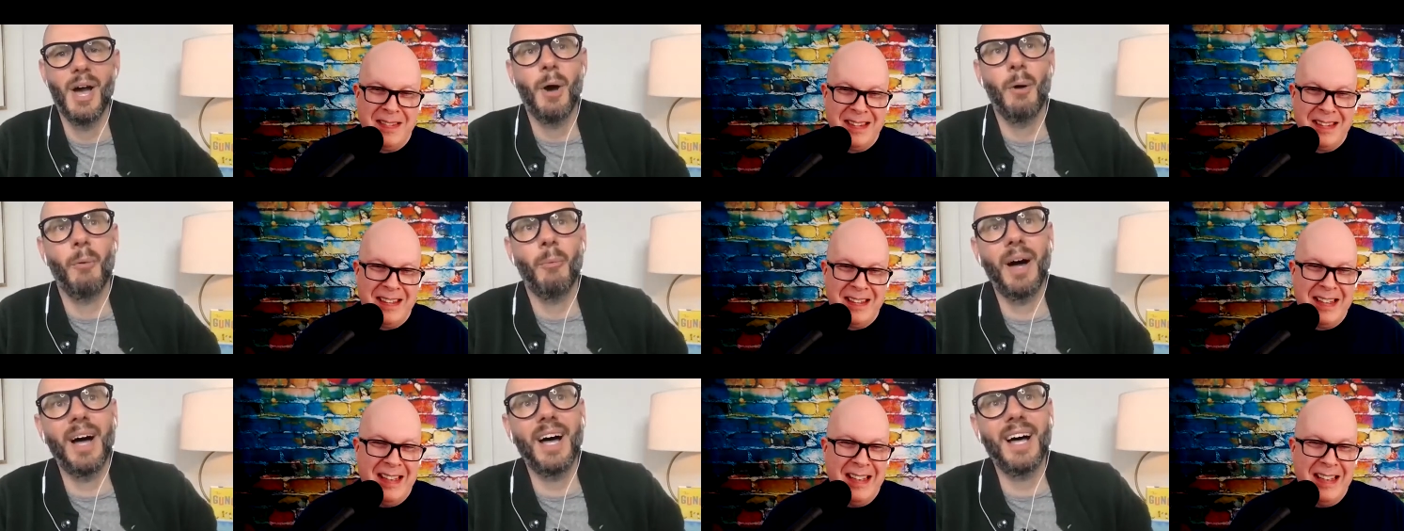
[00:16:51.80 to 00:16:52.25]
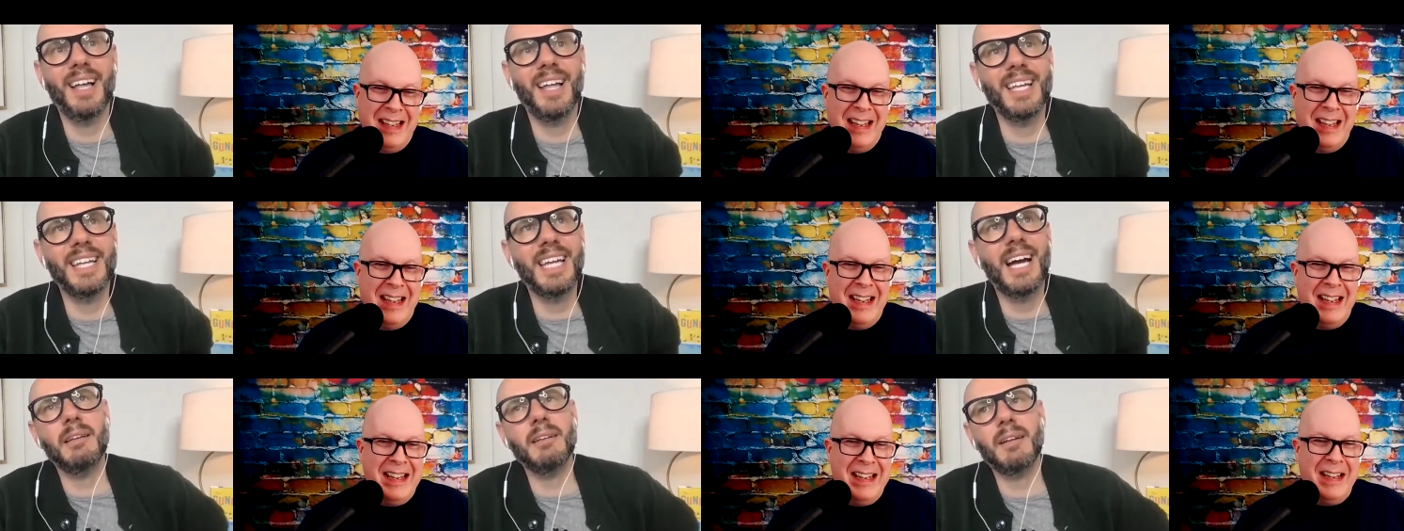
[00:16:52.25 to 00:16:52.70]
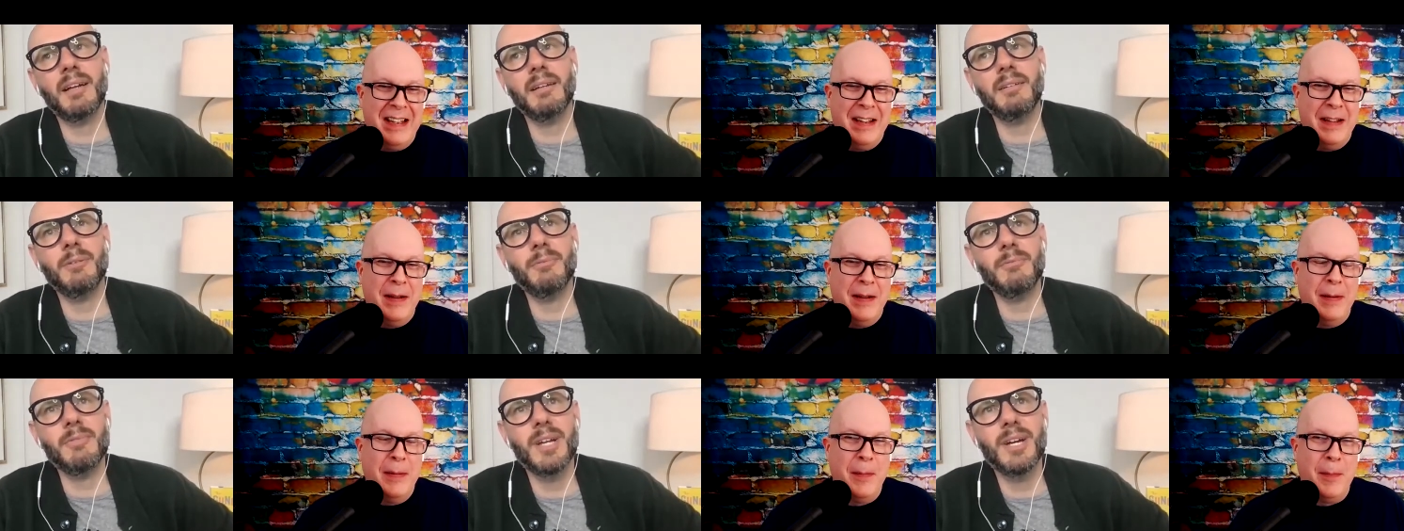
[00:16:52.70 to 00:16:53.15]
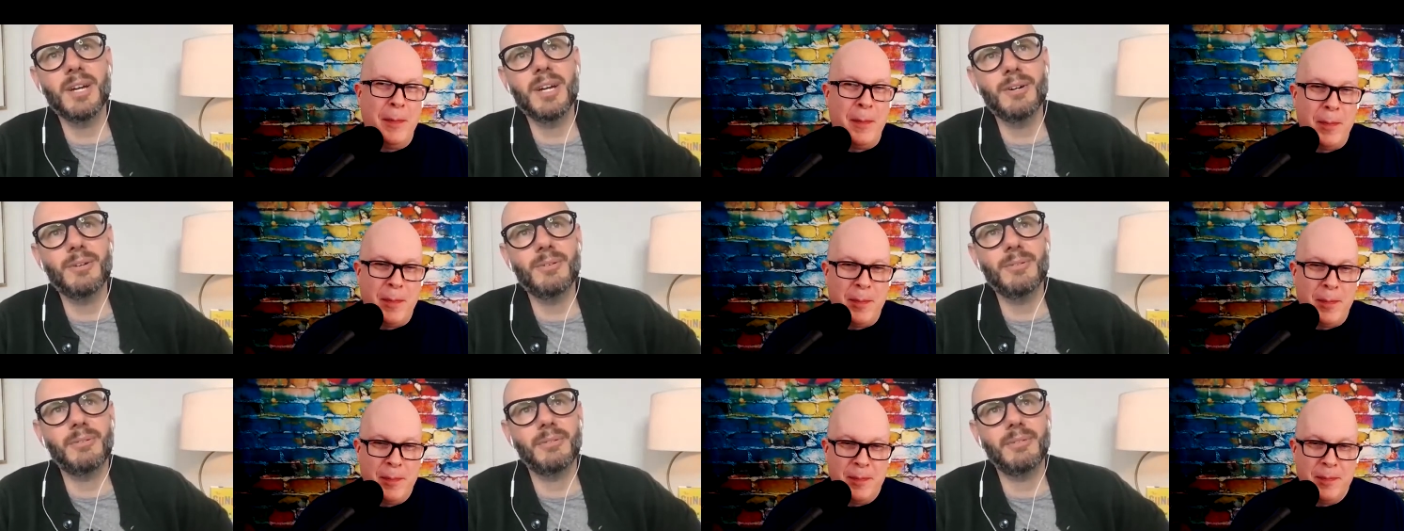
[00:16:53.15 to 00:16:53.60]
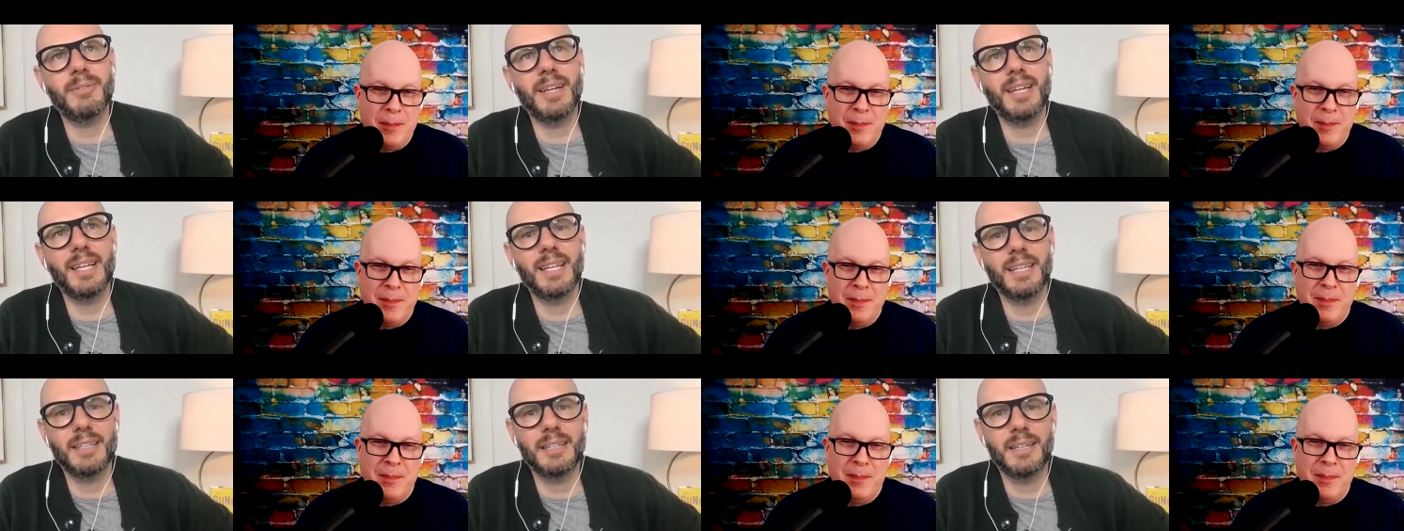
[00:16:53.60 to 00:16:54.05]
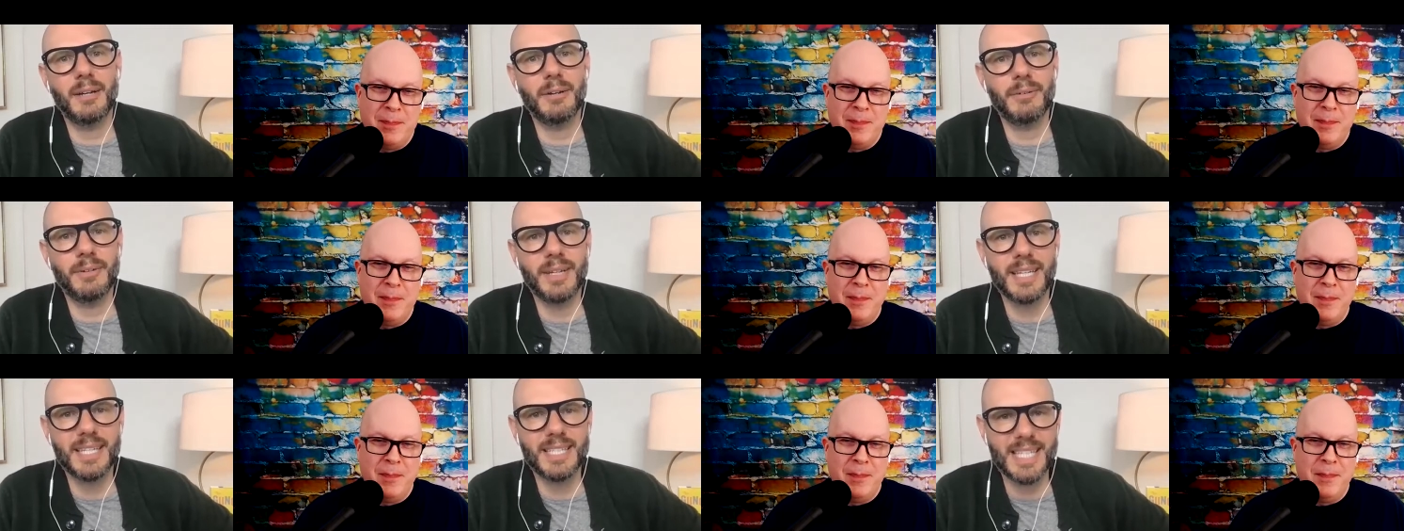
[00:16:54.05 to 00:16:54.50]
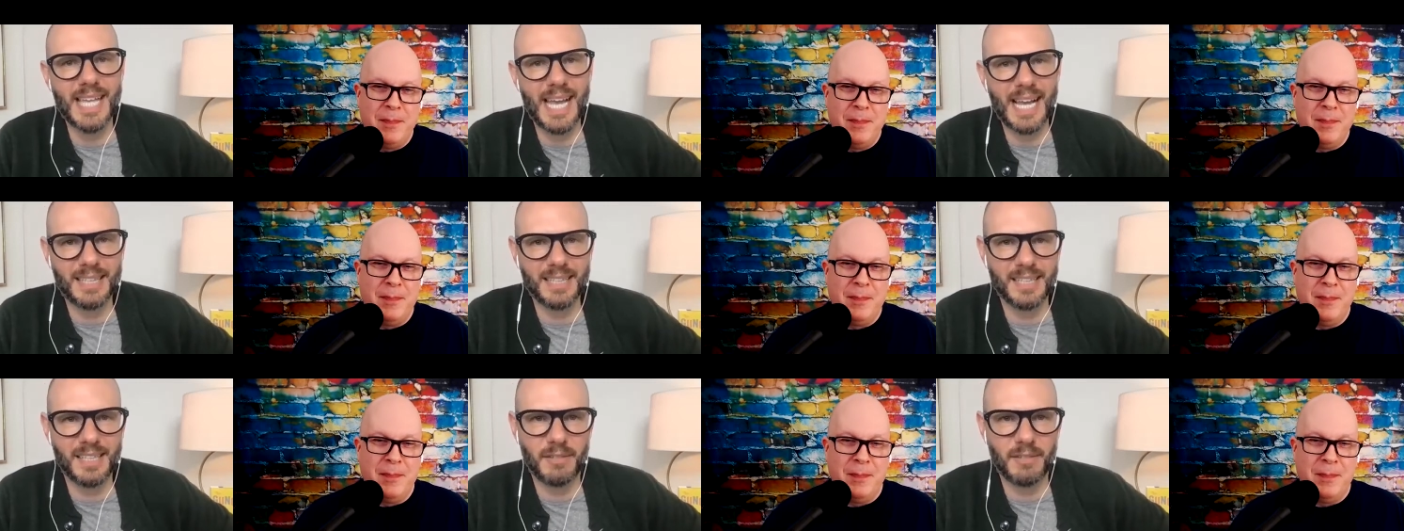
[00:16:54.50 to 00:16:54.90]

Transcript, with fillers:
Speaker 1: well, yeah, I don't know, eh, you know, exactly.